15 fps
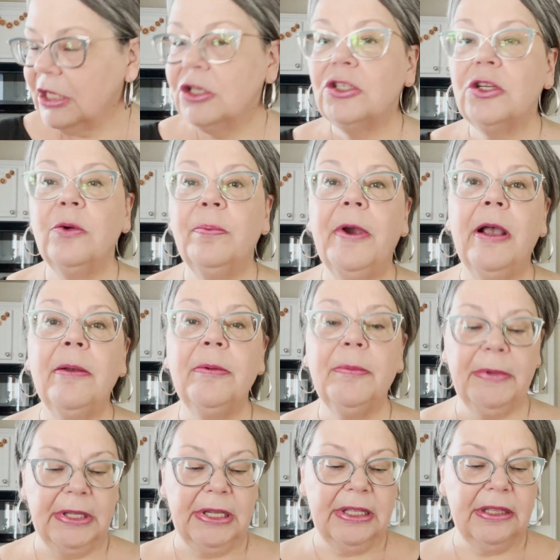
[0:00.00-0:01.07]
So
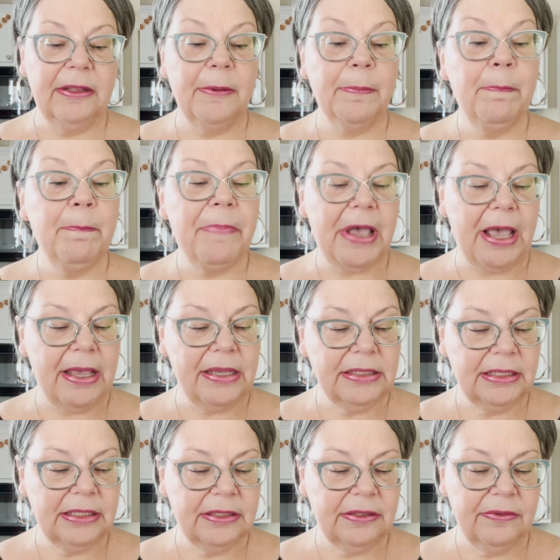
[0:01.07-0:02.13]
probably the
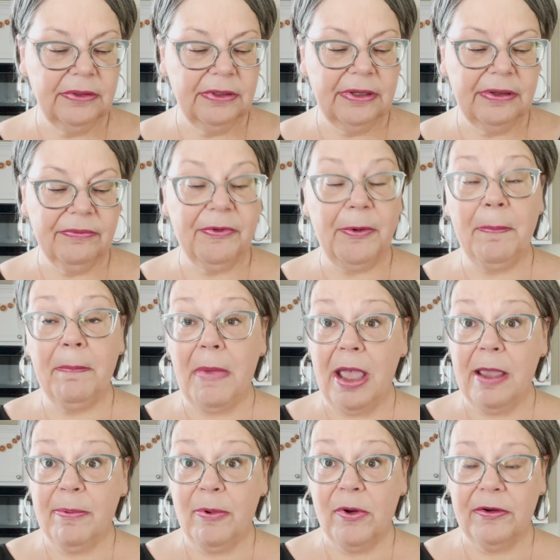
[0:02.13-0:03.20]
best, from
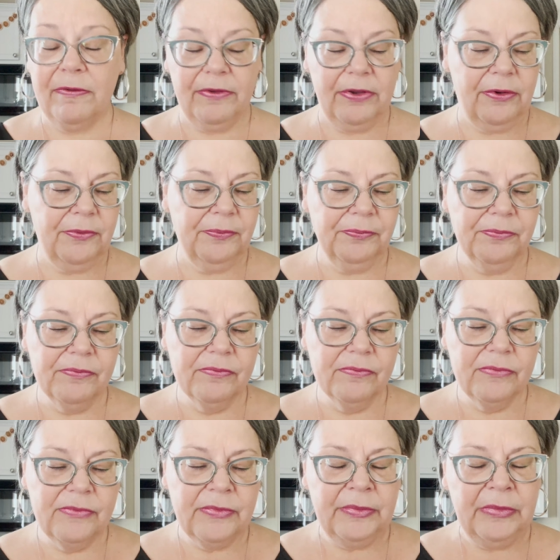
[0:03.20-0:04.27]
my point of view,
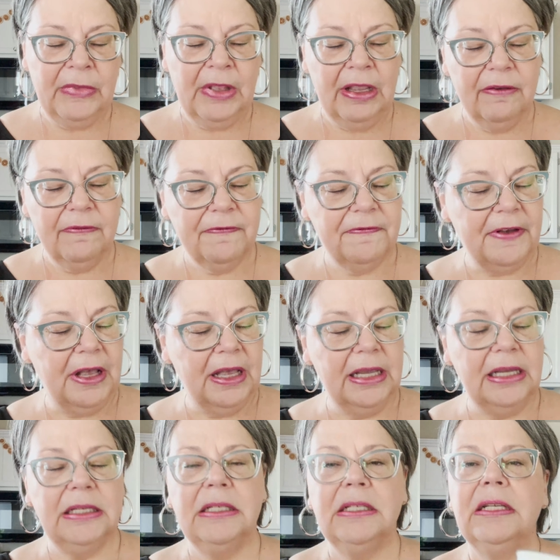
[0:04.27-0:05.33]

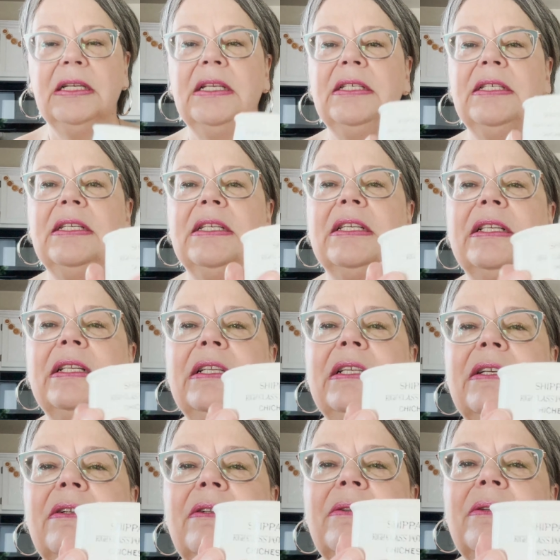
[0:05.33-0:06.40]
find is this
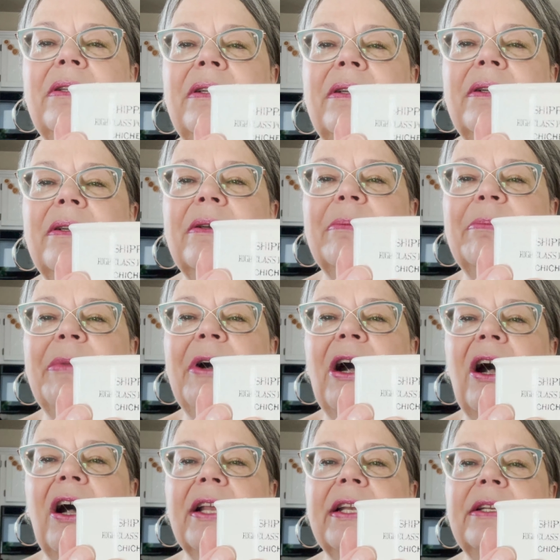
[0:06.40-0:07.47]
little
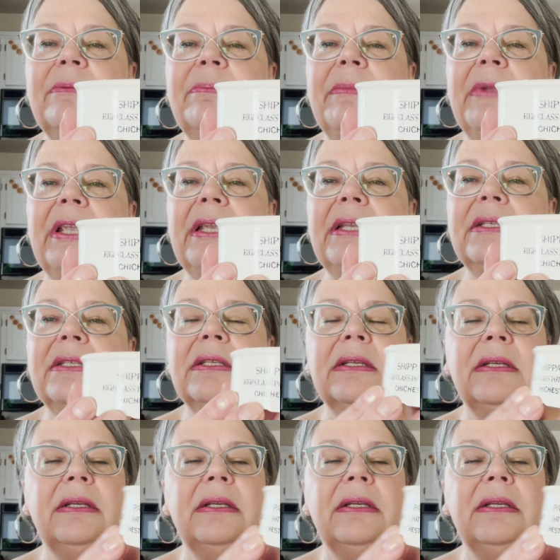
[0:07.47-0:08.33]
potted meat